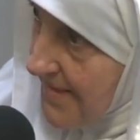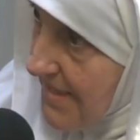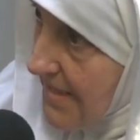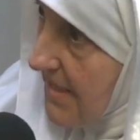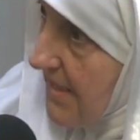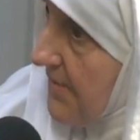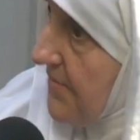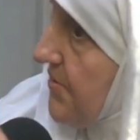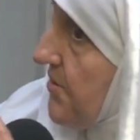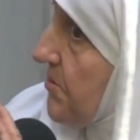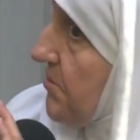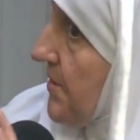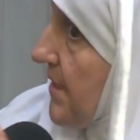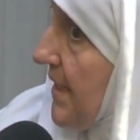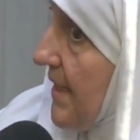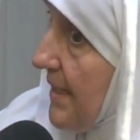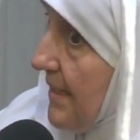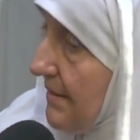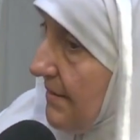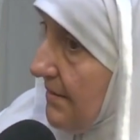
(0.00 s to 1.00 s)
If you
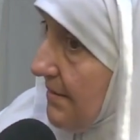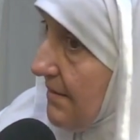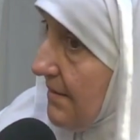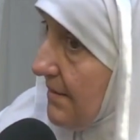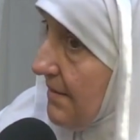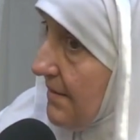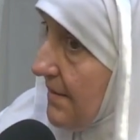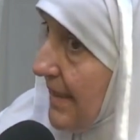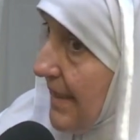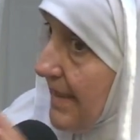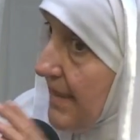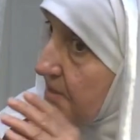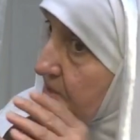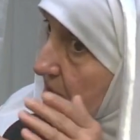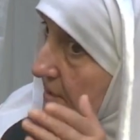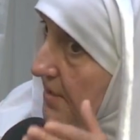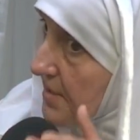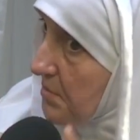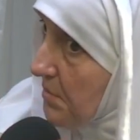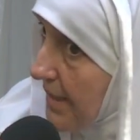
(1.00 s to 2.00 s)
can, and it's
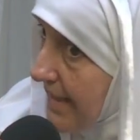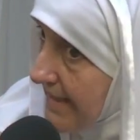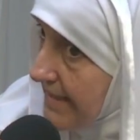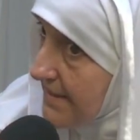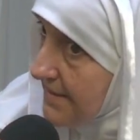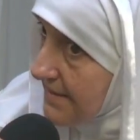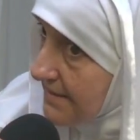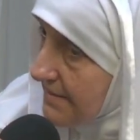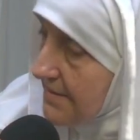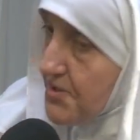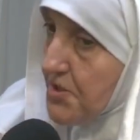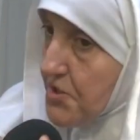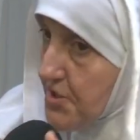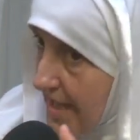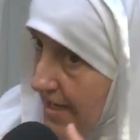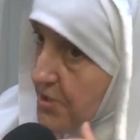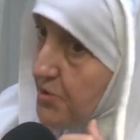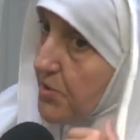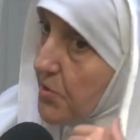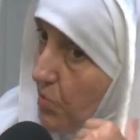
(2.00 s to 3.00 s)
a reminder, this is
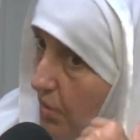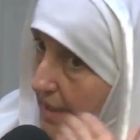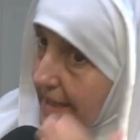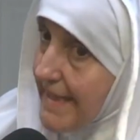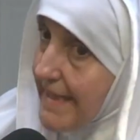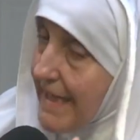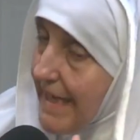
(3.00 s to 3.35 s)
actually why he